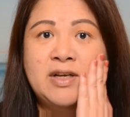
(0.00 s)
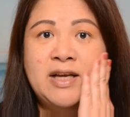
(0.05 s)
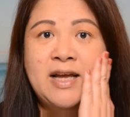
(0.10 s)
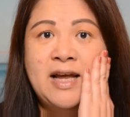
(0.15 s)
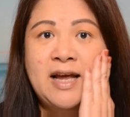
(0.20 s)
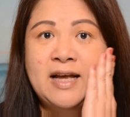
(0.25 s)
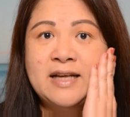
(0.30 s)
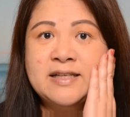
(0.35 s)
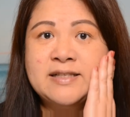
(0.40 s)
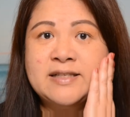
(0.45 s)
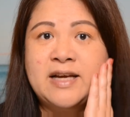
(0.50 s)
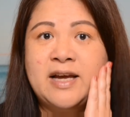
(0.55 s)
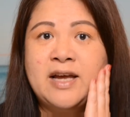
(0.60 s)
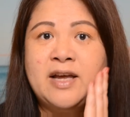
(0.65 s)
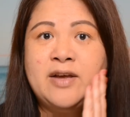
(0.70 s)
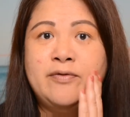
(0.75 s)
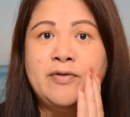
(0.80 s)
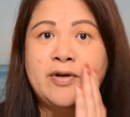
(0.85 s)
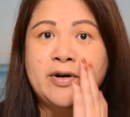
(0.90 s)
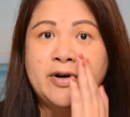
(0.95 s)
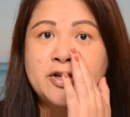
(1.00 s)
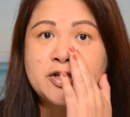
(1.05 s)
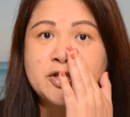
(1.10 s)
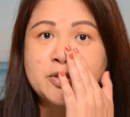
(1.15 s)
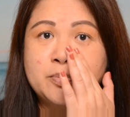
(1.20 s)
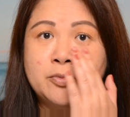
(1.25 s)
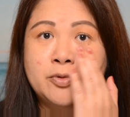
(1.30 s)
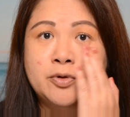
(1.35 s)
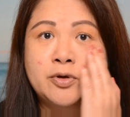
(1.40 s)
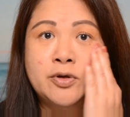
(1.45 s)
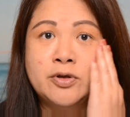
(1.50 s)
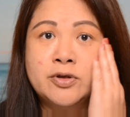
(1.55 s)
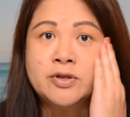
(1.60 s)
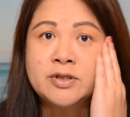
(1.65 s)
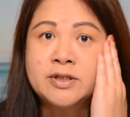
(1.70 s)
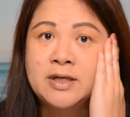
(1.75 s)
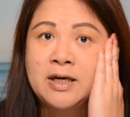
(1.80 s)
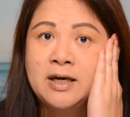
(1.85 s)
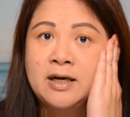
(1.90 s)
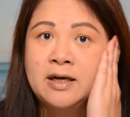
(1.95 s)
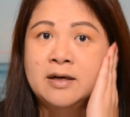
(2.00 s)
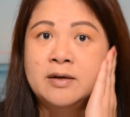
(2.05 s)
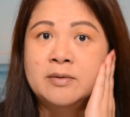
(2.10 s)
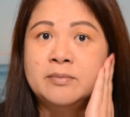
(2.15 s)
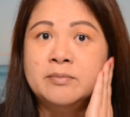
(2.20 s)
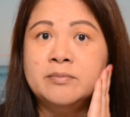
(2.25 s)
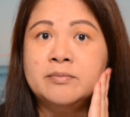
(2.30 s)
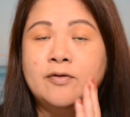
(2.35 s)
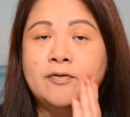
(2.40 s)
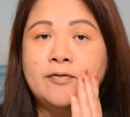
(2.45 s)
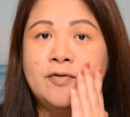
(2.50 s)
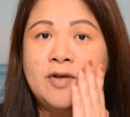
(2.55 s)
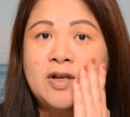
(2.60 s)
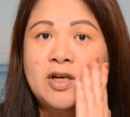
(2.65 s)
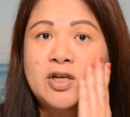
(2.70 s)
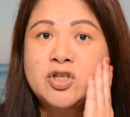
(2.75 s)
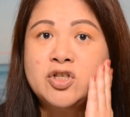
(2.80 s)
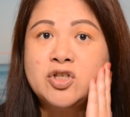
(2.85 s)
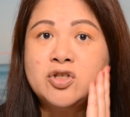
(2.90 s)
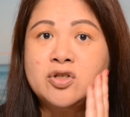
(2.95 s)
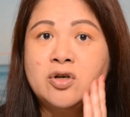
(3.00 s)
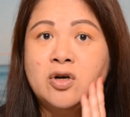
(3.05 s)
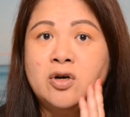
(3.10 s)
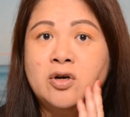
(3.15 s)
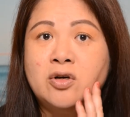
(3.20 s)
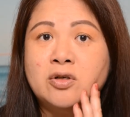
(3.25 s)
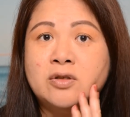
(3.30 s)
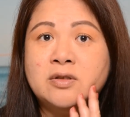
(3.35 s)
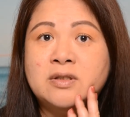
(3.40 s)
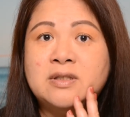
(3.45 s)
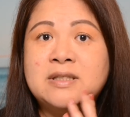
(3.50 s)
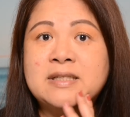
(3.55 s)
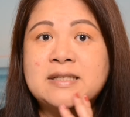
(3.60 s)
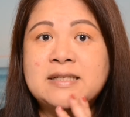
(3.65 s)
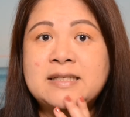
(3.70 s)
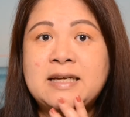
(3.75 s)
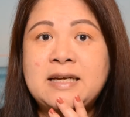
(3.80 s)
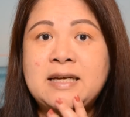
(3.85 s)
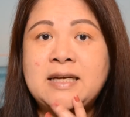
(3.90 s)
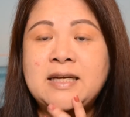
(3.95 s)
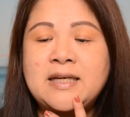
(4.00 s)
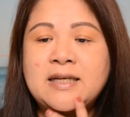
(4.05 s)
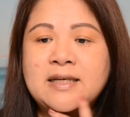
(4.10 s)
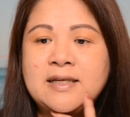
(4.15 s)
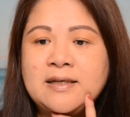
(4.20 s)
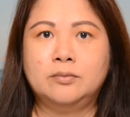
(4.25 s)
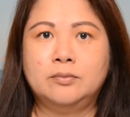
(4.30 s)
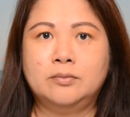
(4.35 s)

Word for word: It has a very smooth um, finish on the skin.